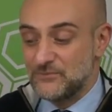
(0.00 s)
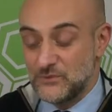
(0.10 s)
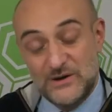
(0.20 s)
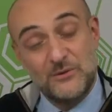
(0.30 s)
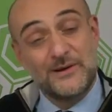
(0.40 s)

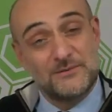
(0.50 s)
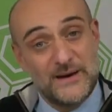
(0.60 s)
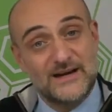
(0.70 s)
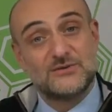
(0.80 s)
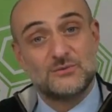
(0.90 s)
went
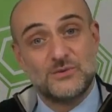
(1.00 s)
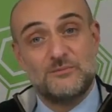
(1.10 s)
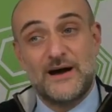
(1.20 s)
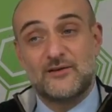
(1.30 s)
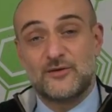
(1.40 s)
back with
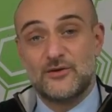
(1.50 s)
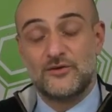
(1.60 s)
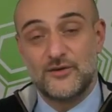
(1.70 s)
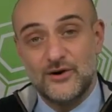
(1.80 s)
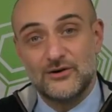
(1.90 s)

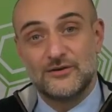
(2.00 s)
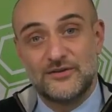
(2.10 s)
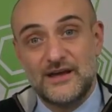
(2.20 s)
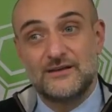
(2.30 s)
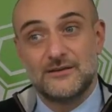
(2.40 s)
Battlefront,
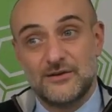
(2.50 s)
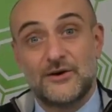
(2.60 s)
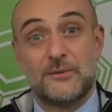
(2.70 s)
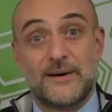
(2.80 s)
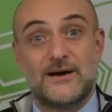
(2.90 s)

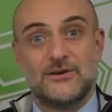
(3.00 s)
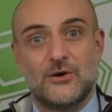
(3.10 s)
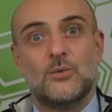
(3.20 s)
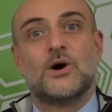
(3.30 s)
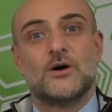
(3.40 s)
thought about, you
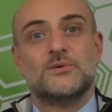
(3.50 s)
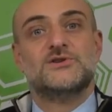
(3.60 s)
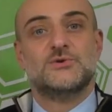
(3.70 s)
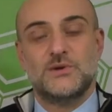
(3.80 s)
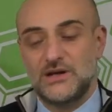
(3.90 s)
know, what are we
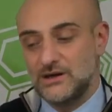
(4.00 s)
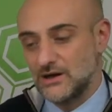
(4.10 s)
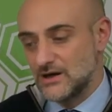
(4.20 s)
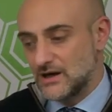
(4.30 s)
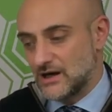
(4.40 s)
doing
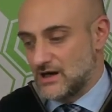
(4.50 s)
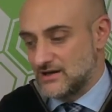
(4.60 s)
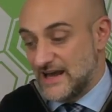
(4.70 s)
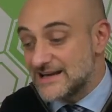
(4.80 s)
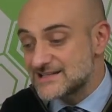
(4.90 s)

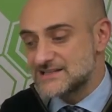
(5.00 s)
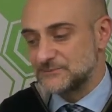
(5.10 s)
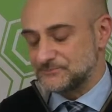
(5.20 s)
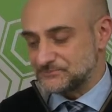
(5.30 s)
next?